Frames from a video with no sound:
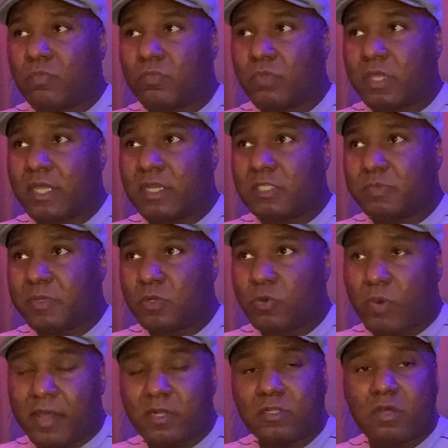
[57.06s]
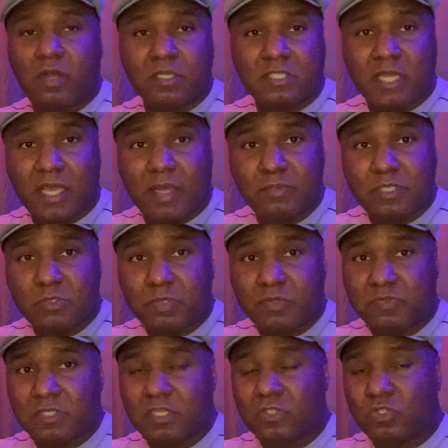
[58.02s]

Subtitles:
It's been quite a long time since we've seen